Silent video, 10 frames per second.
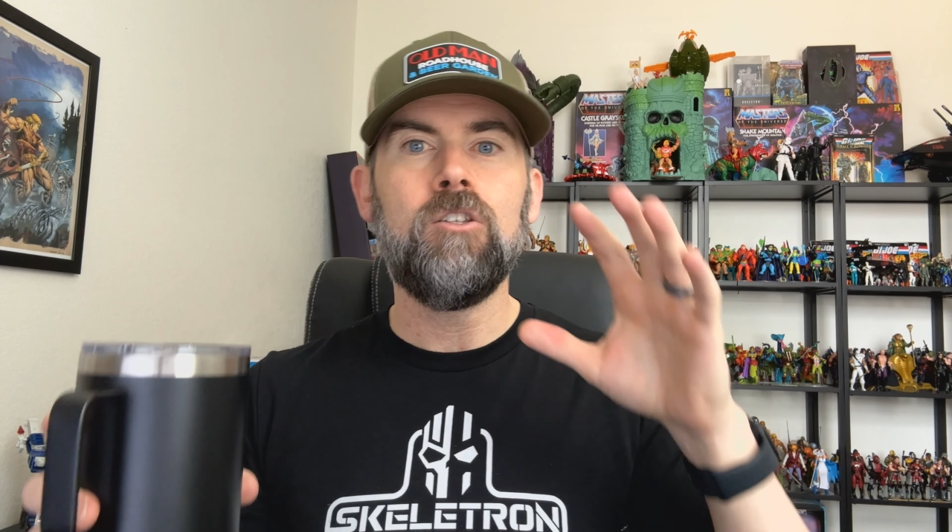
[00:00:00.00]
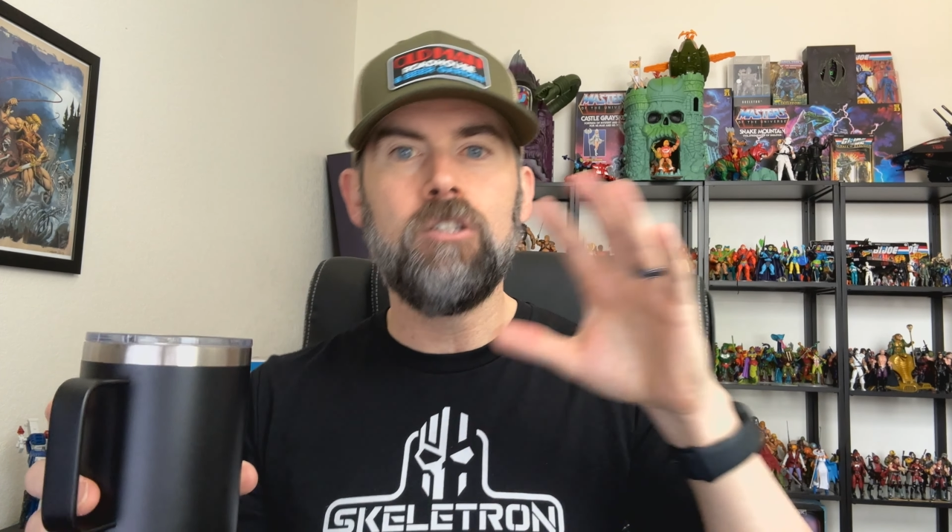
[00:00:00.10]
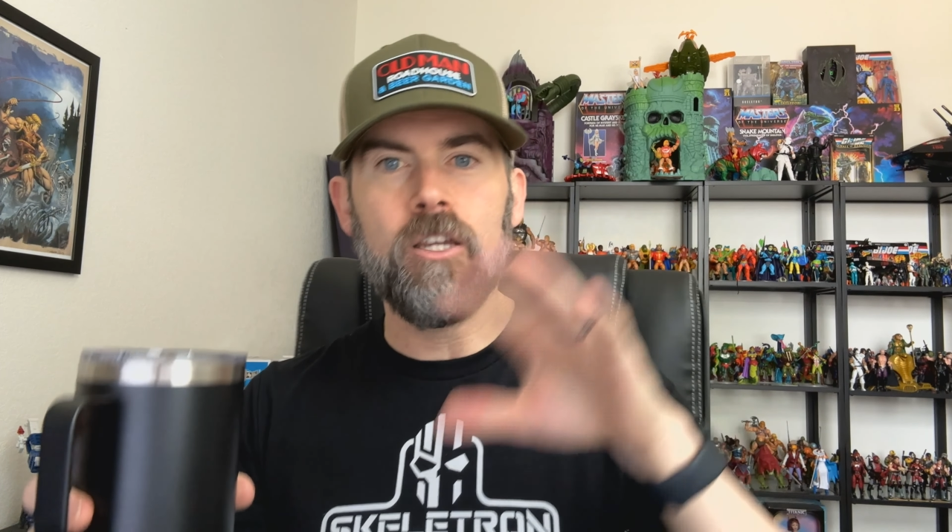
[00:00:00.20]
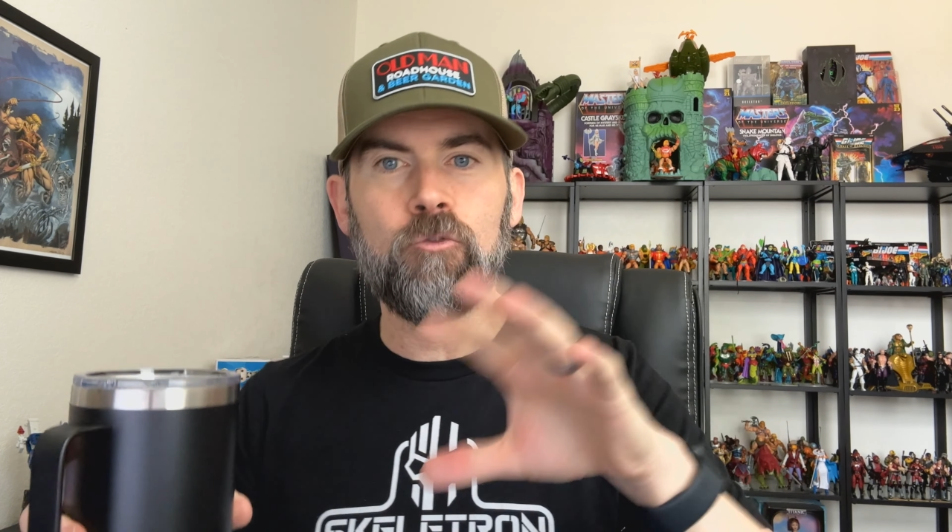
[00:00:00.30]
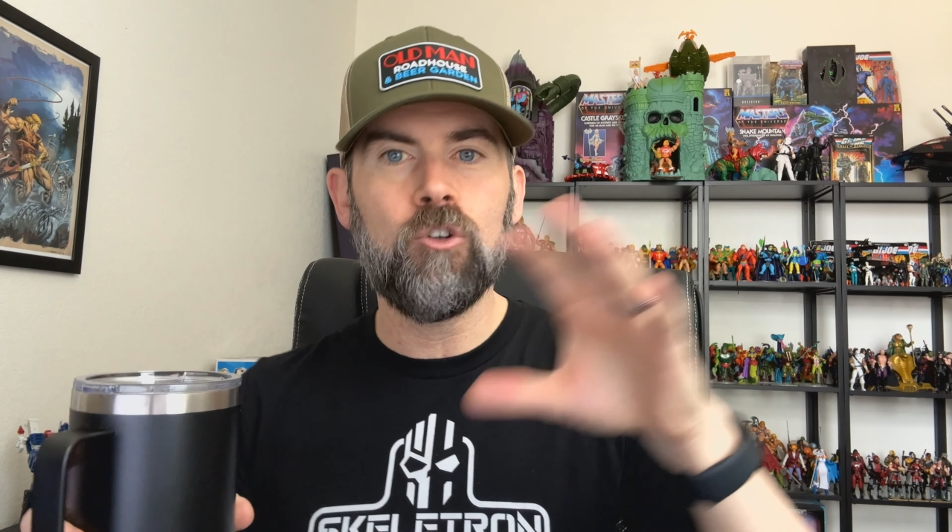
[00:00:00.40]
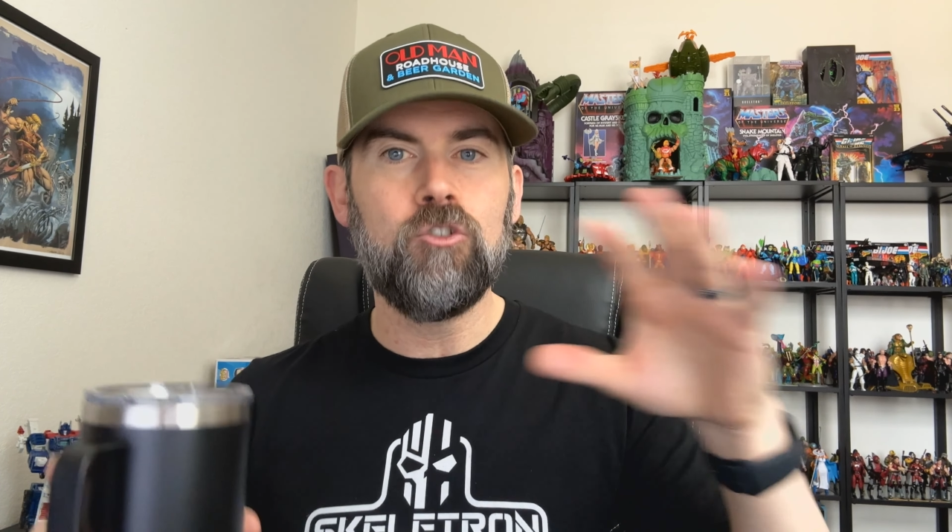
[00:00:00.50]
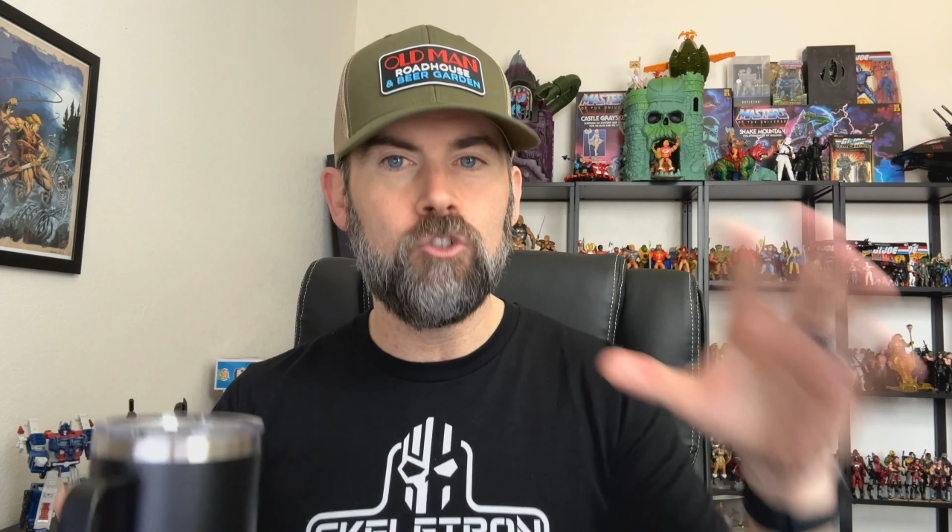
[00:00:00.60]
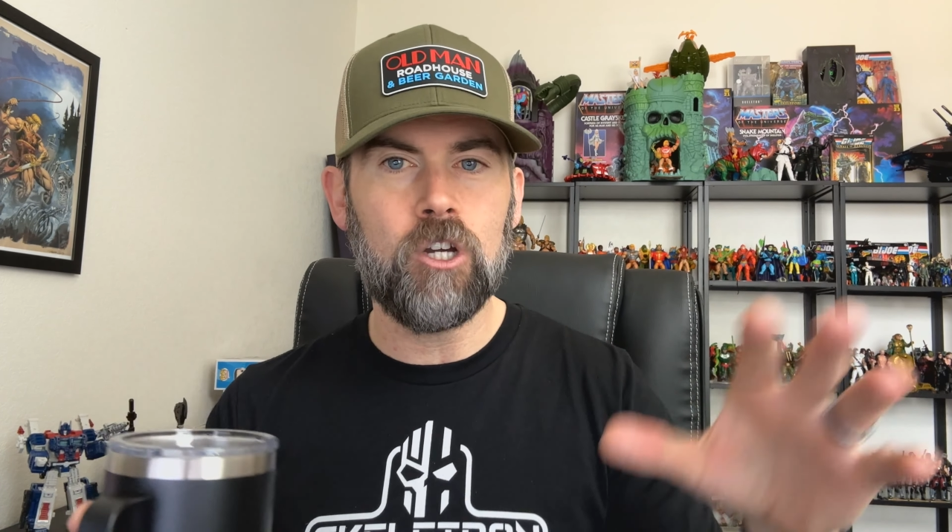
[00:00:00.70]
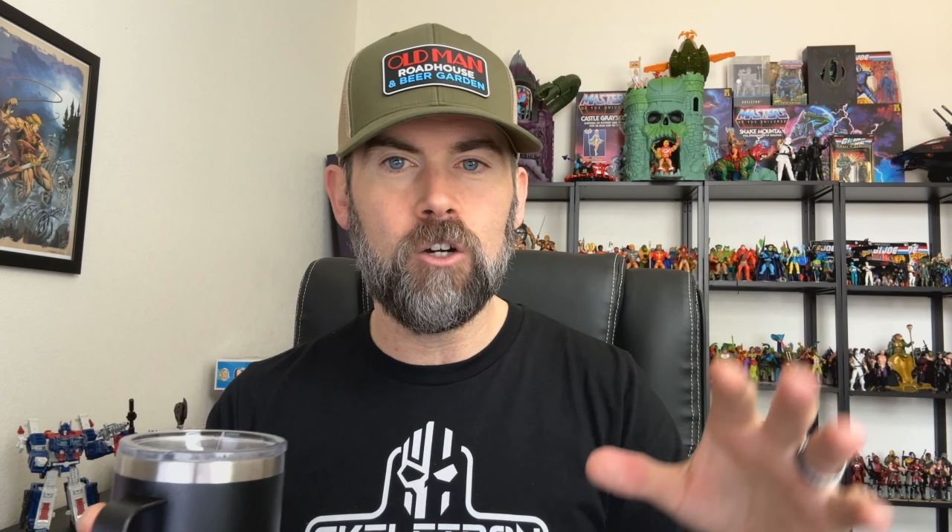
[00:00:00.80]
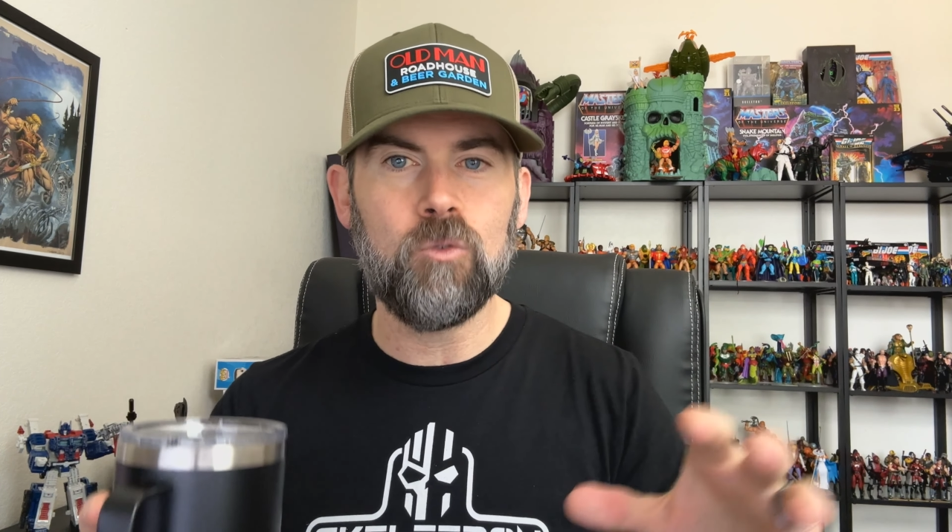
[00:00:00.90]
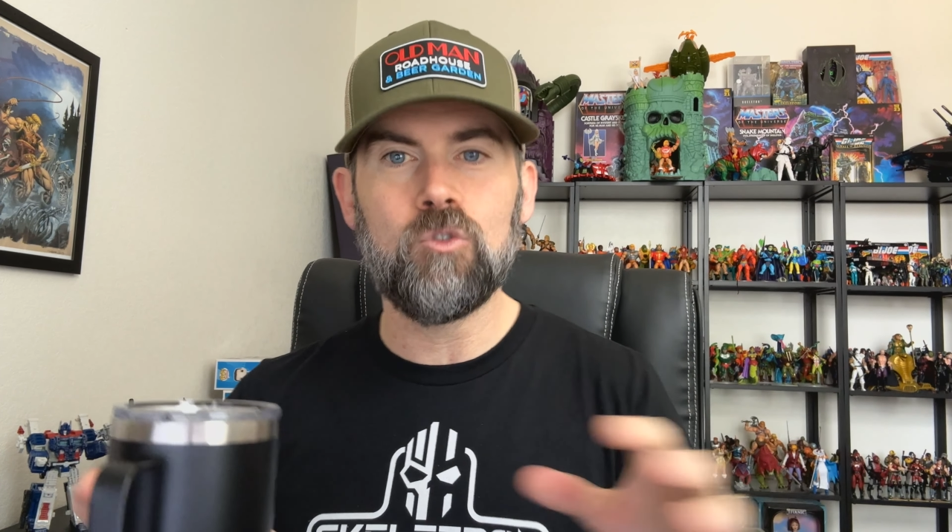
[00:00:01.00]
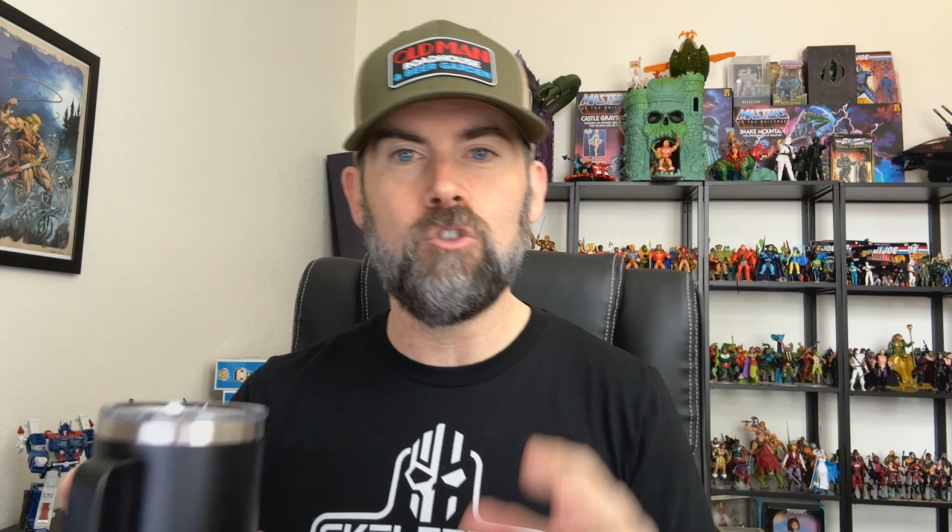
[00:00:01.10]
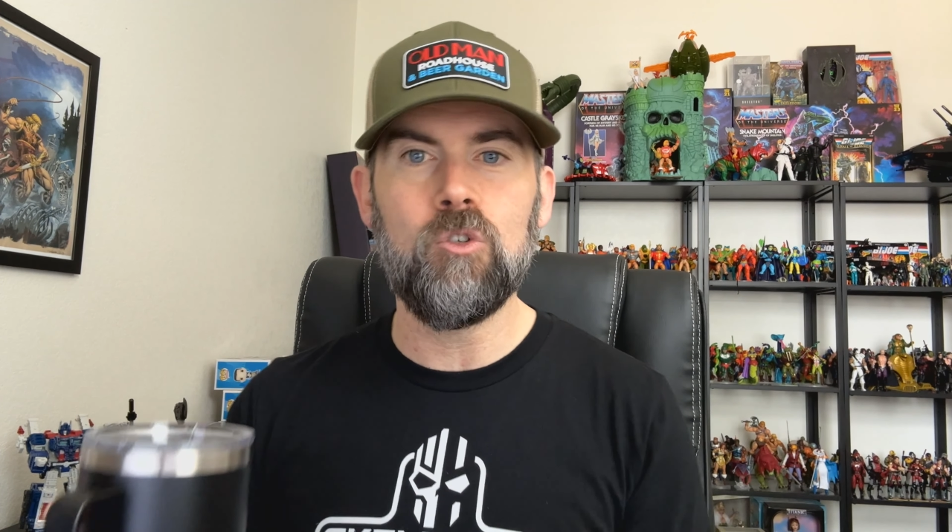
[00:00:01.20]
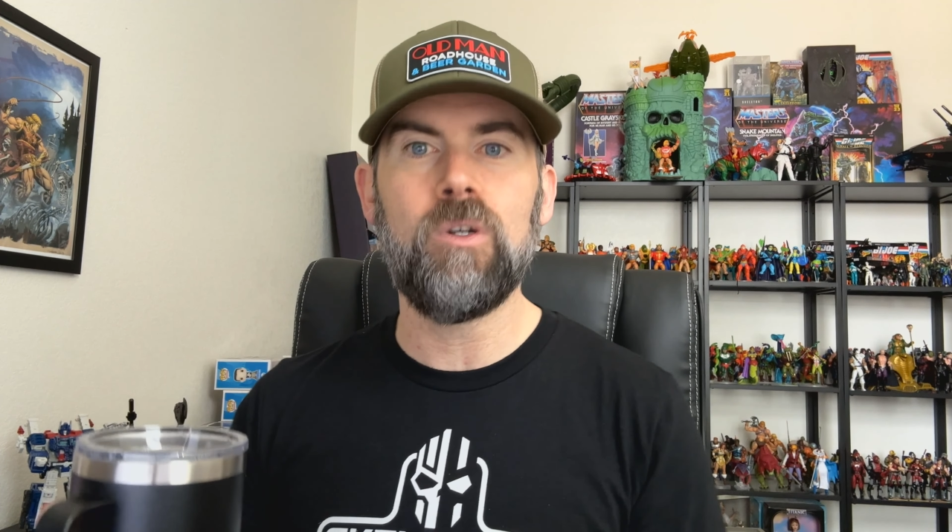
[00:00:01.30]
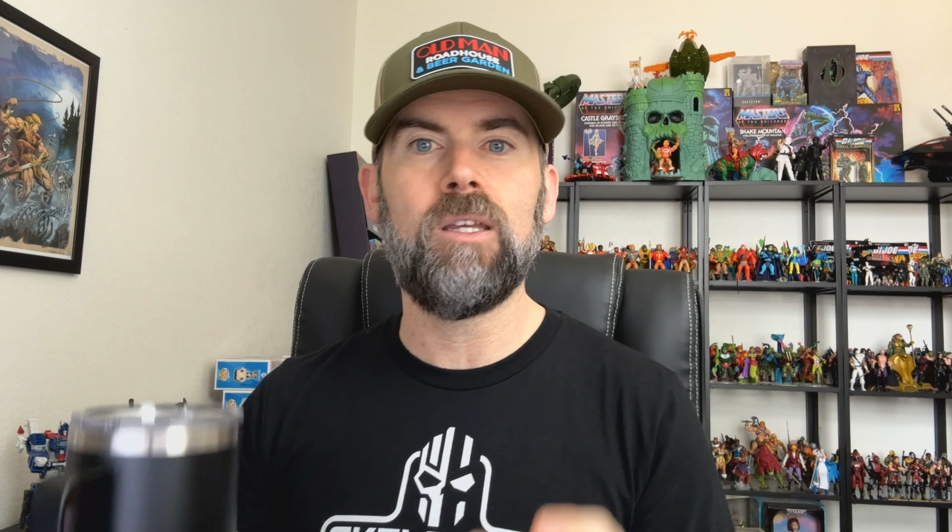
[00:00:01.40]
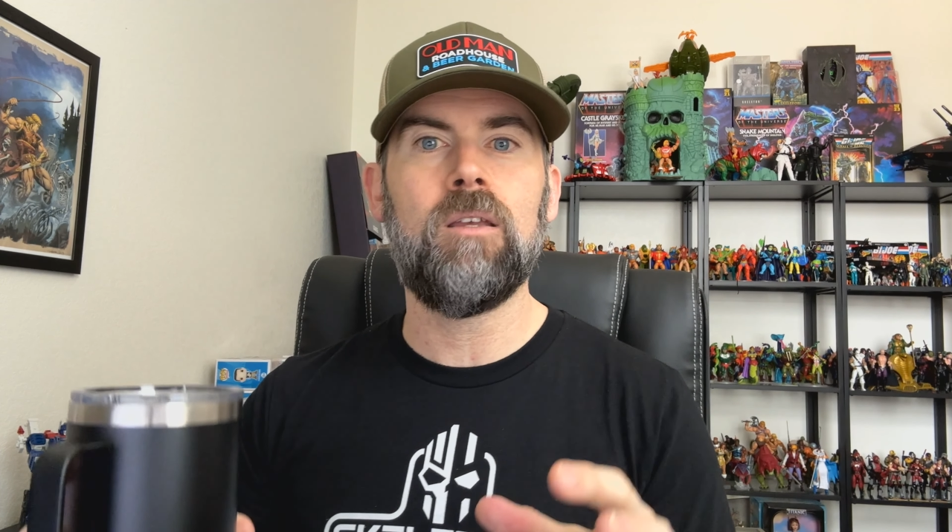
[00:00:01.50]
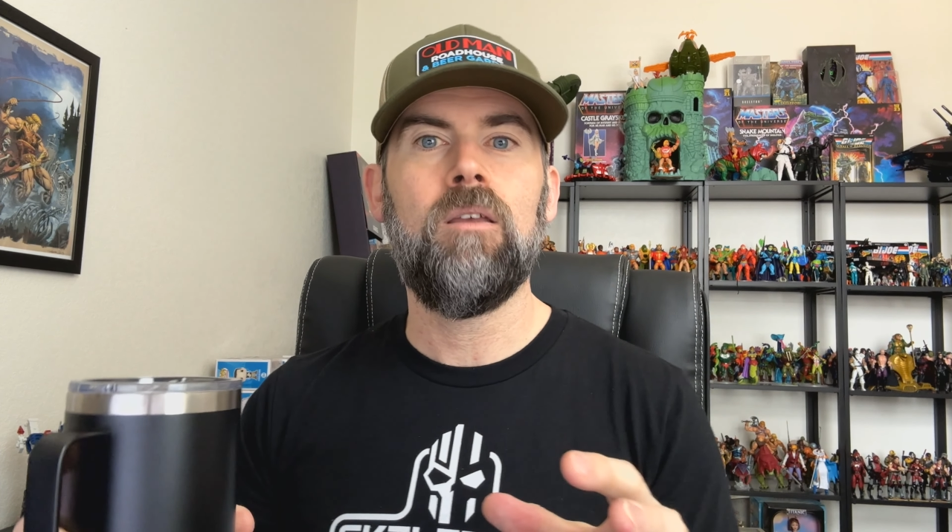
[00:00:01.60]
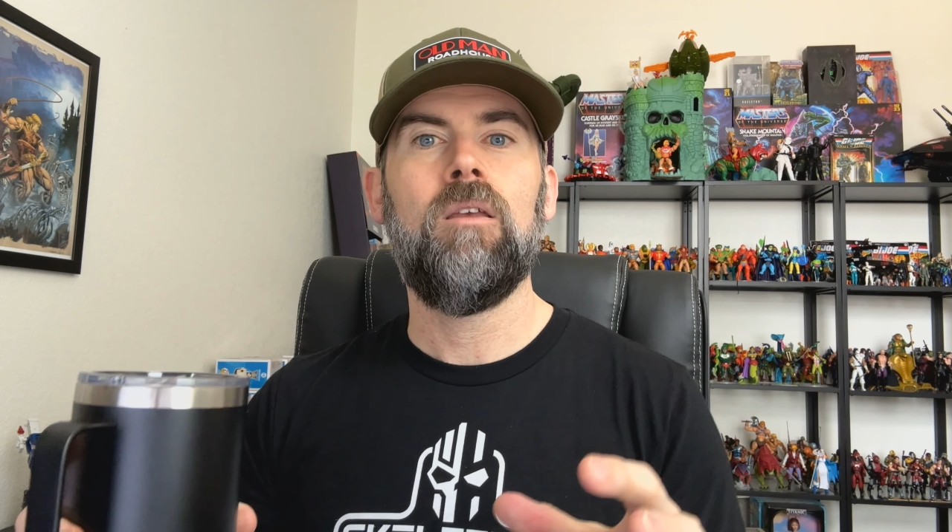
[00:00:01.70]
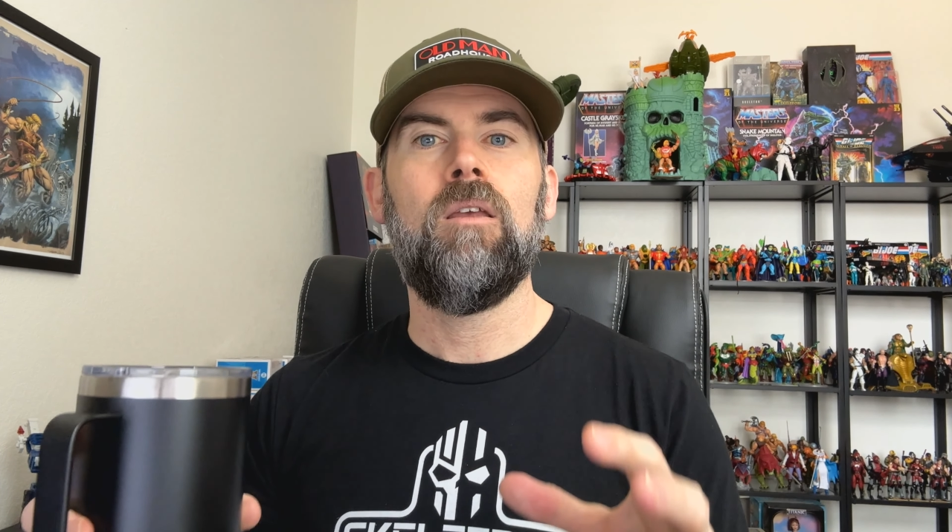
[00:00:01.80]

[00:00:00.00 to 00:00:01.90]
different Joes doing